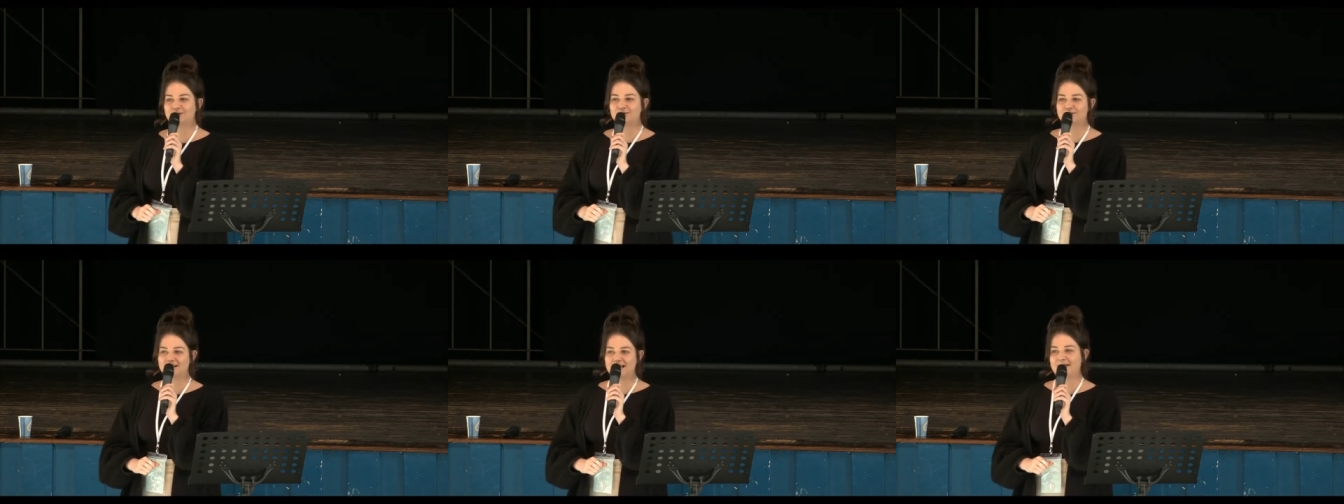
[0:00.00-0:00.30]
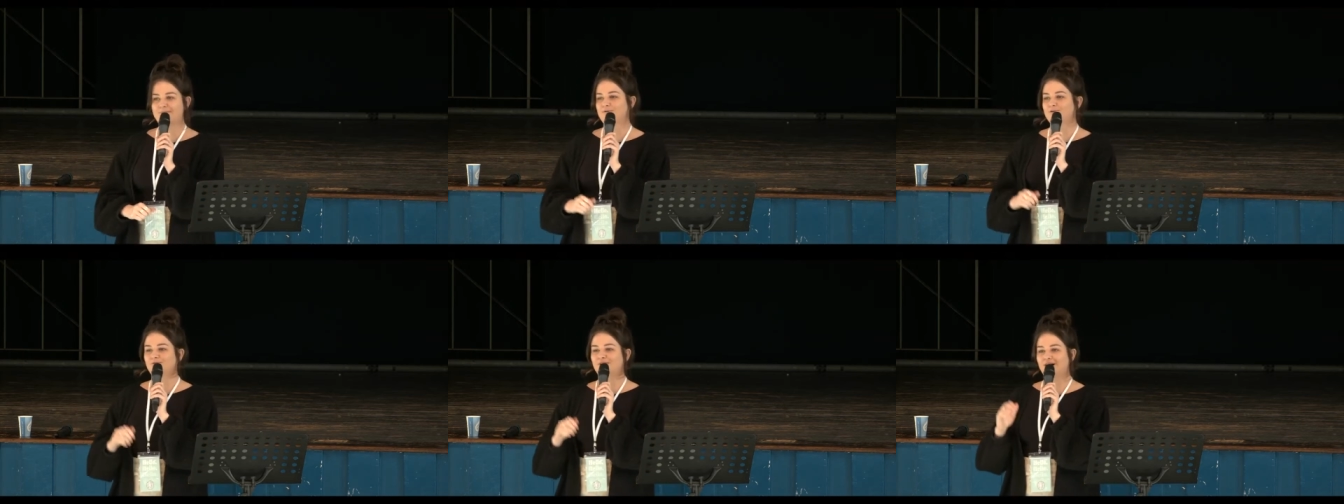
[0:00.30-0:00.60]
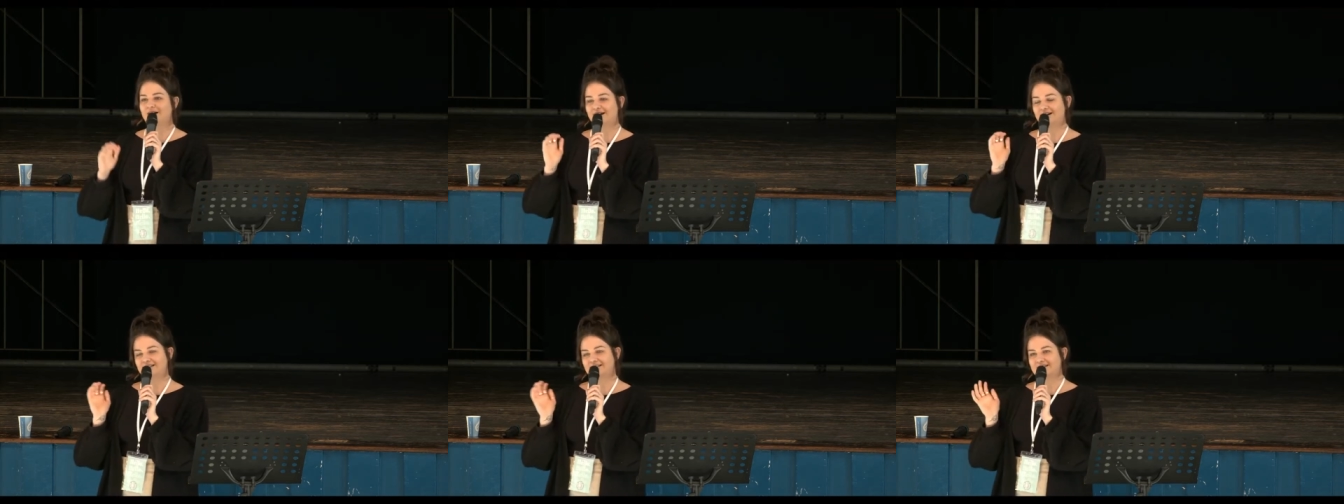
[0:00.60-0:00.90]
came to
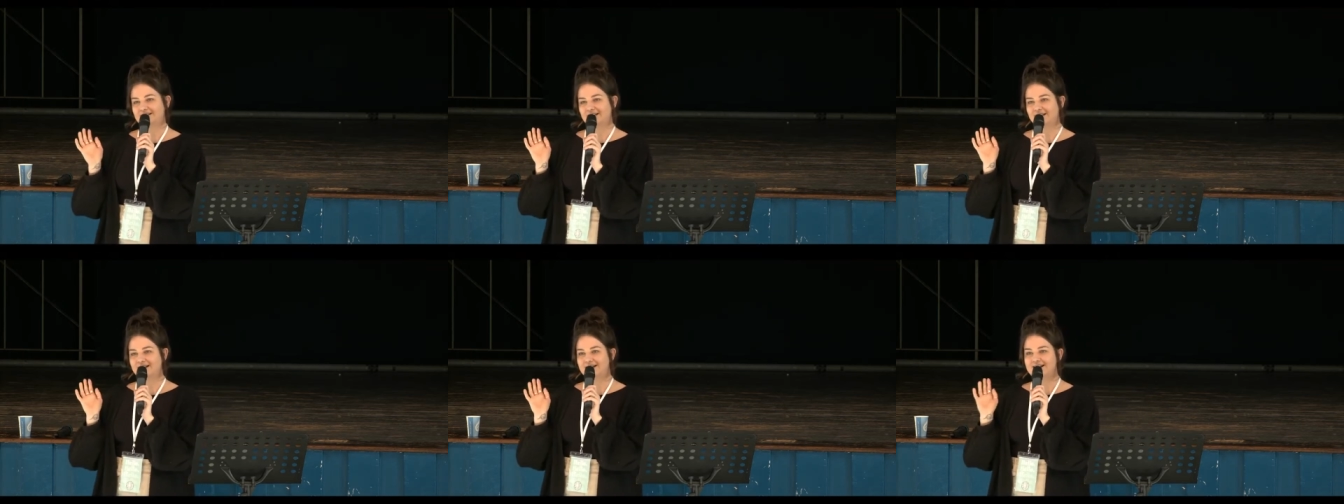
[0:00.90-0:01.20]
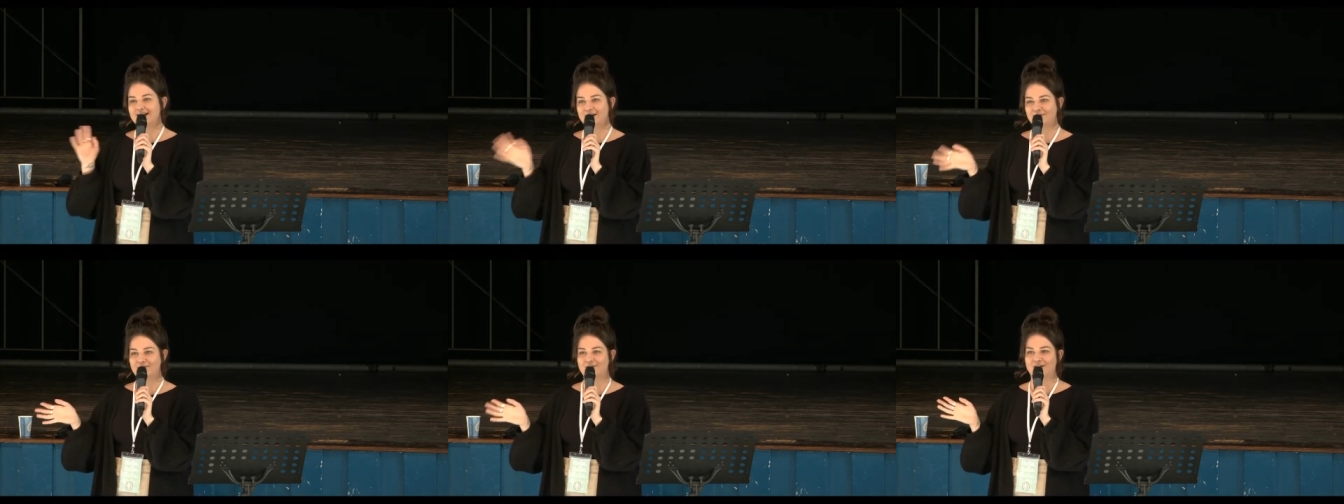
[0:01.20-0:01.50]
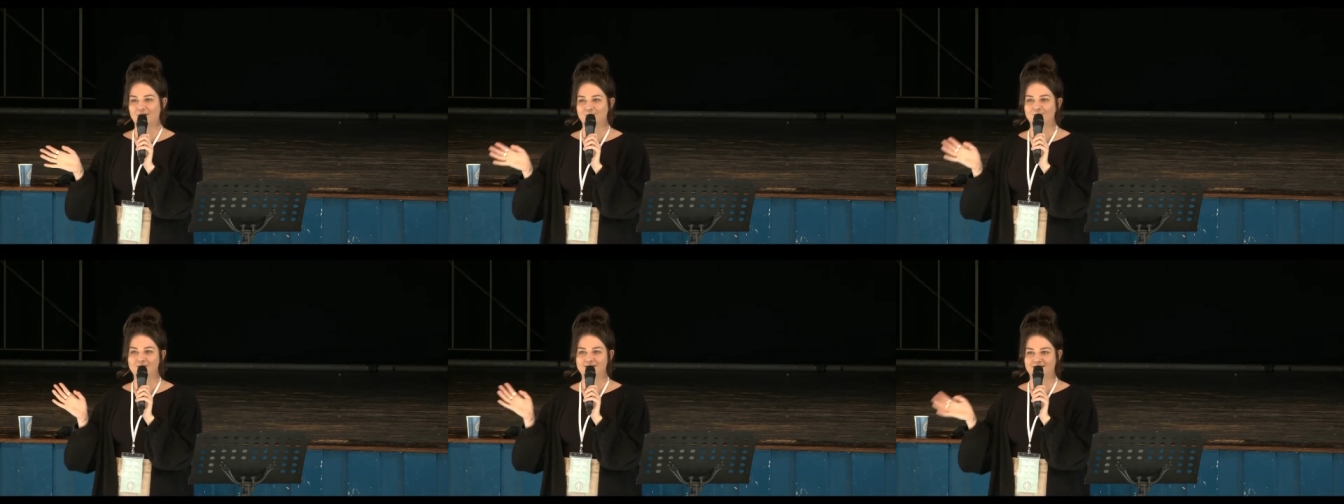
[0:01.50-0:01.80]
realize that
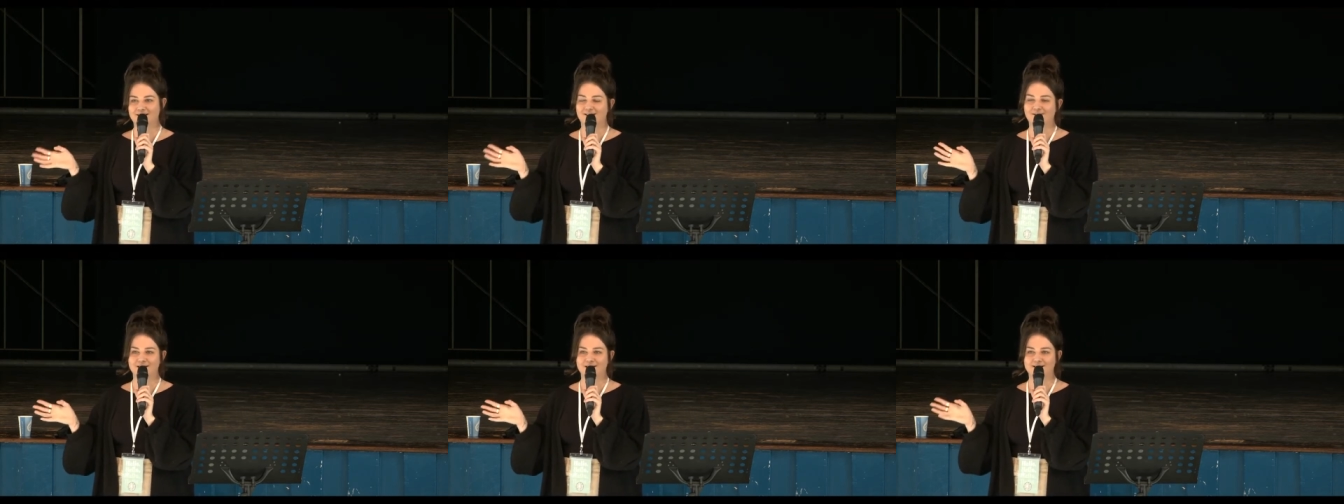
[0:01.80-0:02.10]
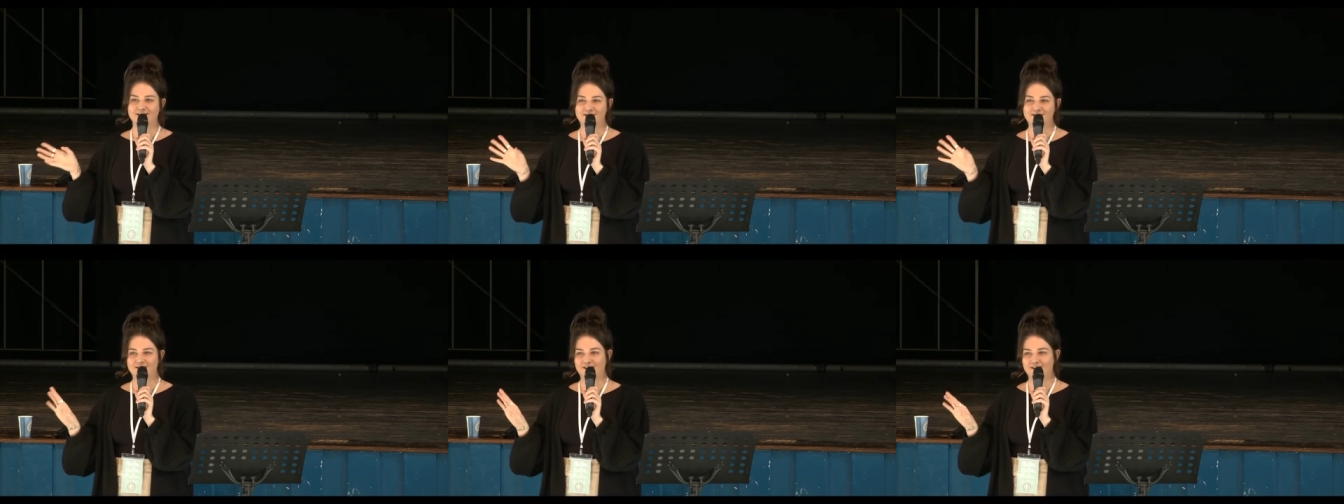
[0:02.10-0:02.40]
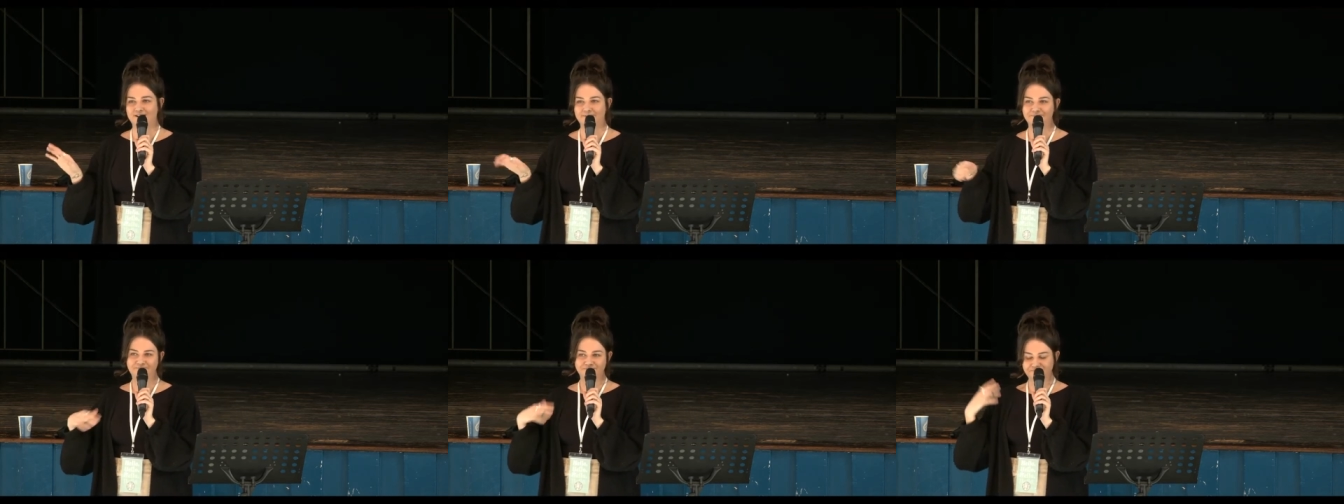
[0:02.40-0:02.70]
nothing was going
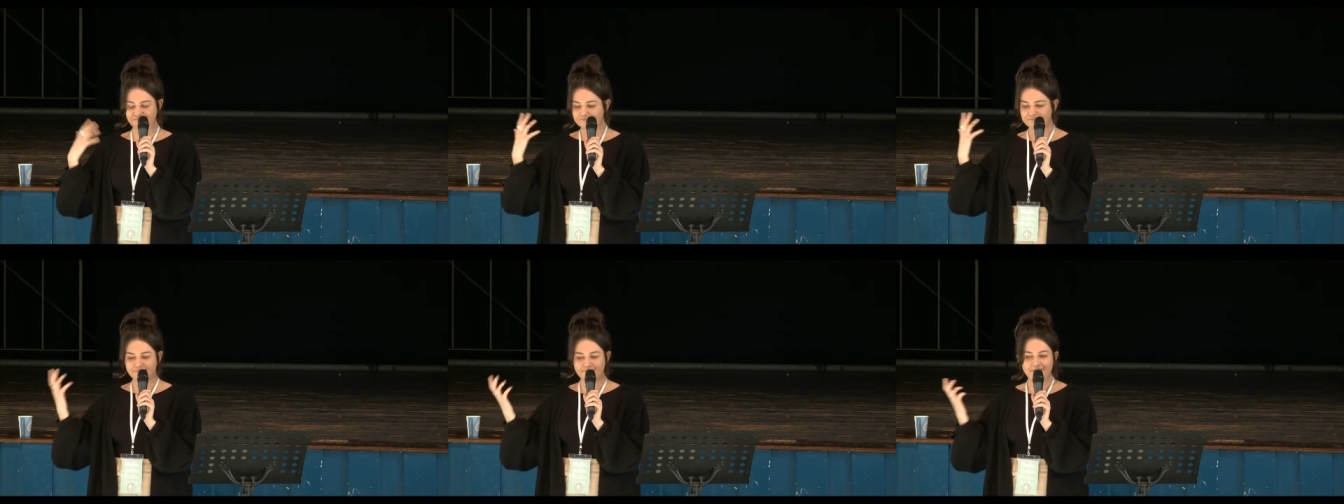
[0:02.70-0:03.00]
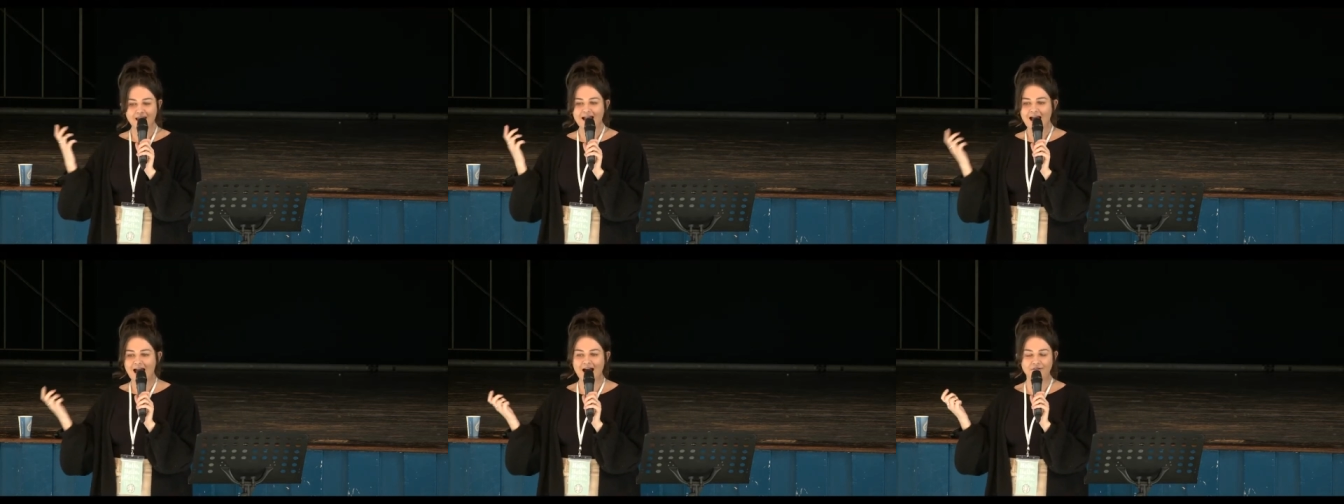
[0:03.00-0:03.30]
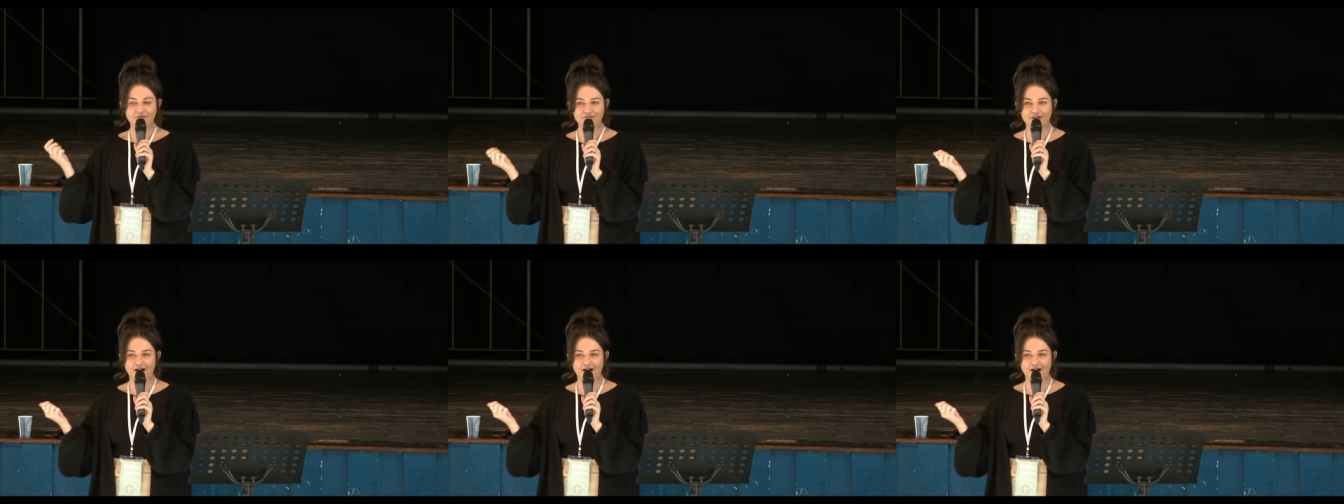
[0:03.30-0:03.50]
to have that